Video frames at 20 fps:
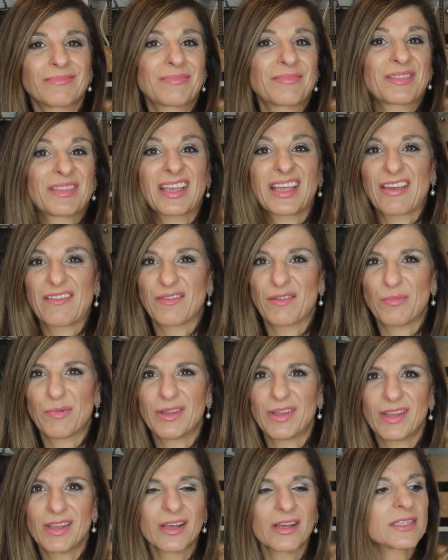think
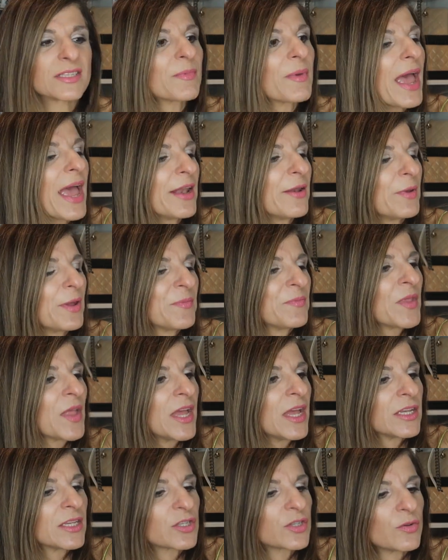everybody does. But anyway,
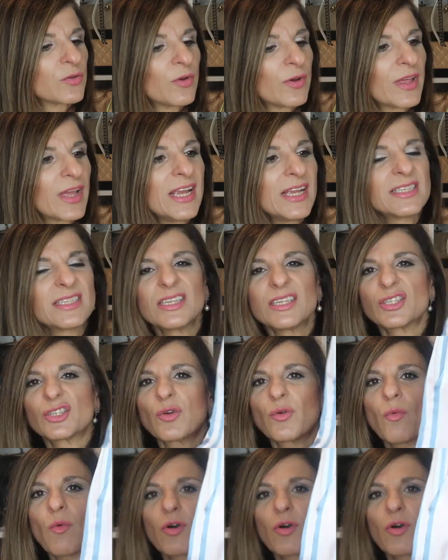so easy to